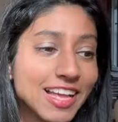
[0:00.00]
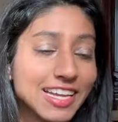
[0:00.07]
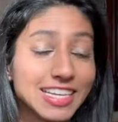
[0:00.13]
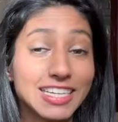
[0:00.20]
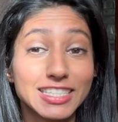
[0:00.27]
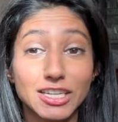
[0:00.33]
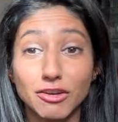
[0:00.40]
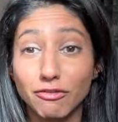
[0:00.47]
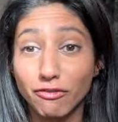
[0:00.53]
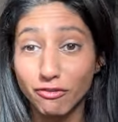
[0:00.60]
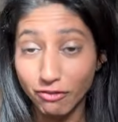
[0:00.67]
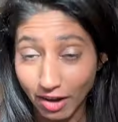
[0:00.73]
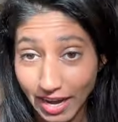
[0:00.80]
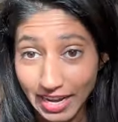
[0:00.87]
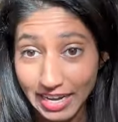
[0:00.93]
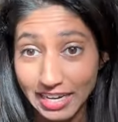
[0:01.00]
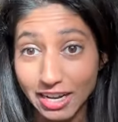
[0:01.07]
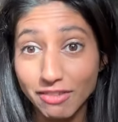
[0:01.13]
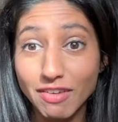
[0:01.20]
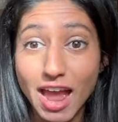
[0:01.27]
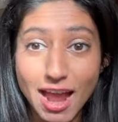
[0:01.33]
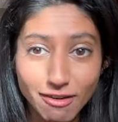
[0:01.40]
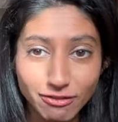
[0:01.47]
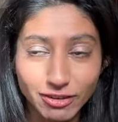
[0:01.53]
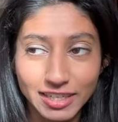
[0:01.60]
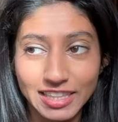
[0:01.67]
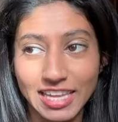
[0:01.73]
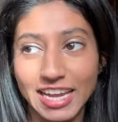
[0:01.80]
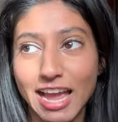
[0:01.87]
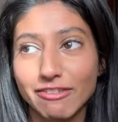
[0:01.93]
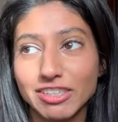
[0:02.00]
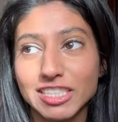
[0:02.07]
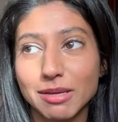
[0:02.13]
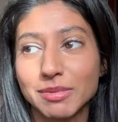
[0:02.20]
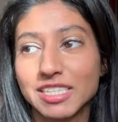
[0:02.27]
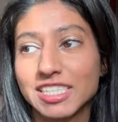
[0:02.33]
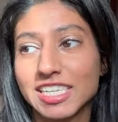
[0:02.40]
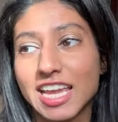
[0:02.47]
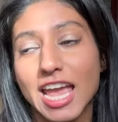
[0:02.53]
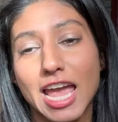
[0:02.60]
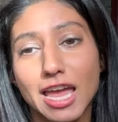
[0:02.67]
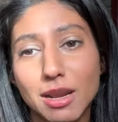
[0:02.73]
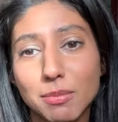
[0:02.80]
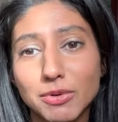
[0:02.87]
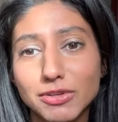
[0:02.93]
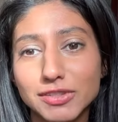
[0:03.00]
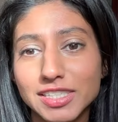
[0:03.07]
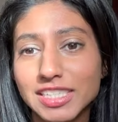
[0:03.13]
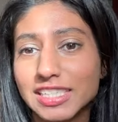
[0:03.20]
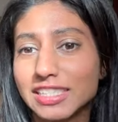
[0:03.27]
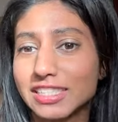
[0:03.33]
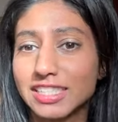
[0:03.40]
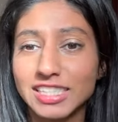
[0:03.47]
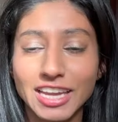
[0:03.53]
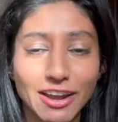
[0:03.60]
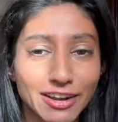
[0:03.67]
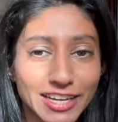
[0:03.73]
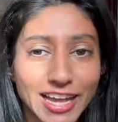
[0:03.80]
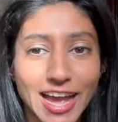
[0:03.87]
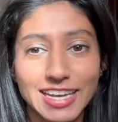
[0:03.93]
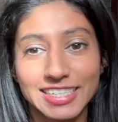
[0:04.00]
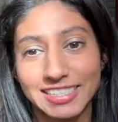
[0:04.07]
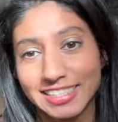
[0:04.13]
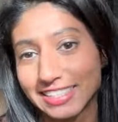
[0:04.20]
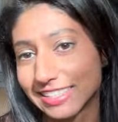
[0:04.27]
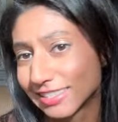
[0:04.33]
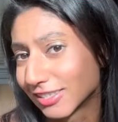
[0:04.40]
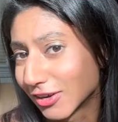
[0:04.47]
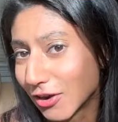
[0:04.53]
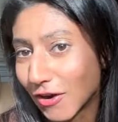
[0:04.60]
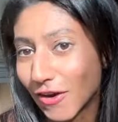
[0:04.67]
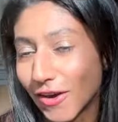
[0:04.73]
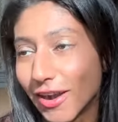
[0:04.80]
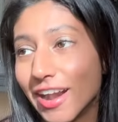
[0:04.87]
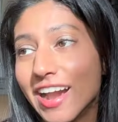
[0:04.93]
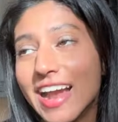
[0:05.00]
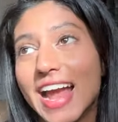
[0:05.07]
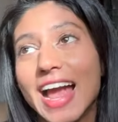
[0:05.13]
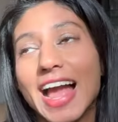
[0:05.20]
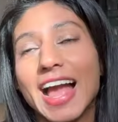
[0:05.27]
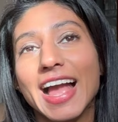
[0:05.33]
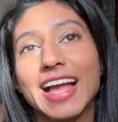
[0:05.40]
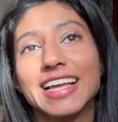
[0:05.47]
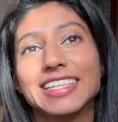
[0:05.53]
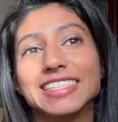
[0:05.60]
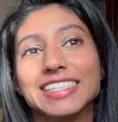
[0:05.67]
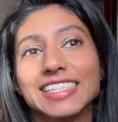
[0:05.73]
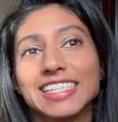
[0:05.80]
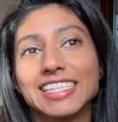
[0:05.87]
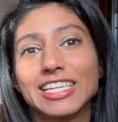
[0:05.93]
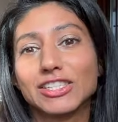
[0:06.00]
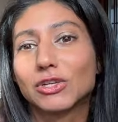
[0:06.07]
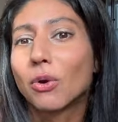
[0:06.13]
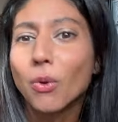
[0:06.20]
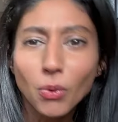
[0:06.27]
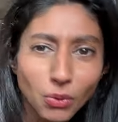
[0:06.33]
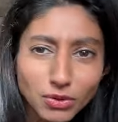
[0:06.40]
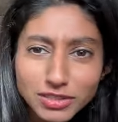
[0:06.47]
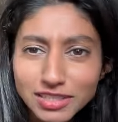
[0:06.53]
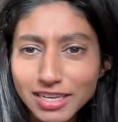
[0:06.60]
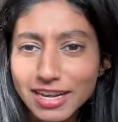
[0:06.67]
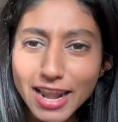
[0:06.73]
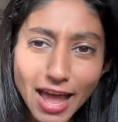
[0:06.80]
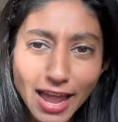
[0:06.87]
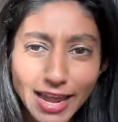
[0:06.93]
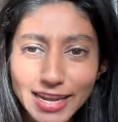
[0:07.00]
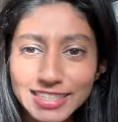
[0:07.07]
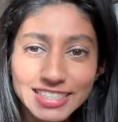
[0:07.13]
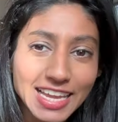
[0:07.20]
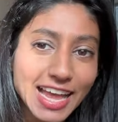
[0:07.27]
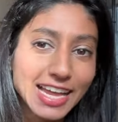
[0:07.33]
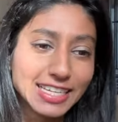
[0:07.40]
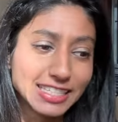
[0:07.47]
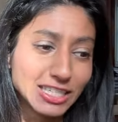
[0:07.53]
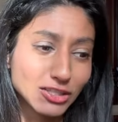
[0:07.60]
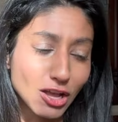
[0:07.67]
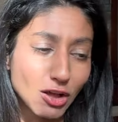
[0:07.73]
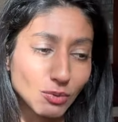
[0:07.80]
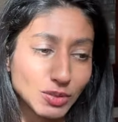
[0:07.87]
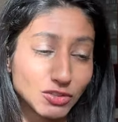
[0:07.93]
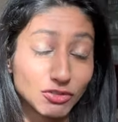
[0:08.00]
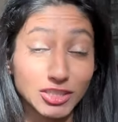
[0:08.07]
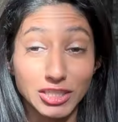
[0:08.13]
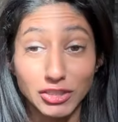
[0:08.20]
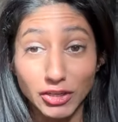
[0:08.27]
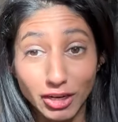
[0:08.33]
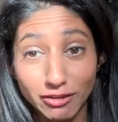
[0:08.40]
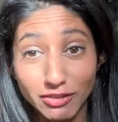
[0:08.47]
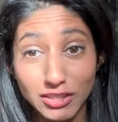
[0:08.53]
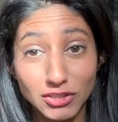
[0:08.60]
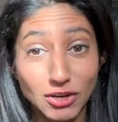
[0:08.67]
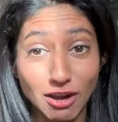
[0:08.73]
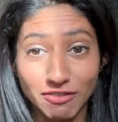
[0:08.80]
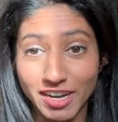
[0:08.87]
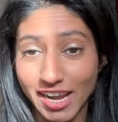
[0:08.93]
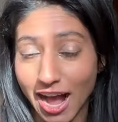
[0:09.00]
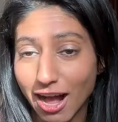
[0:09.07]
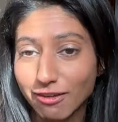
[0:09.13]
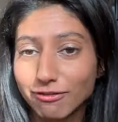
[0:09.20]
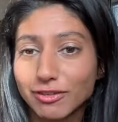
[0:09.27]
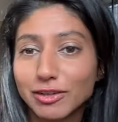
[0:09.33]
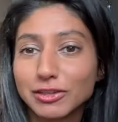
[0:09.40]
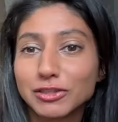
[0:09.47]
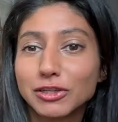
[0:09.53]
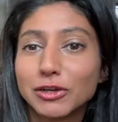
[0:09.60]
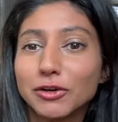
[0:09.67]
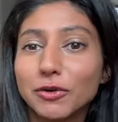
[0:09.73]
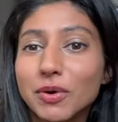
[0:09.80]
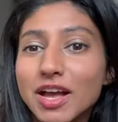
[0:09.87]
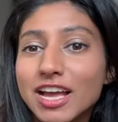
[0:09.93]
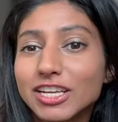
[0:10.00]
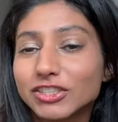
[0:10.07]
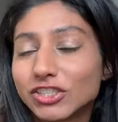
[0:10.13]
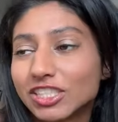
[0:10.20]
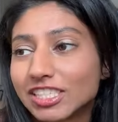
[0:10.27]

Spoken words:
He's afraid of everything. Every time they see animals, he's a scaredy cat. He sits at the car and he gets cold in the night, and he's always really nervous, not very helpful. So she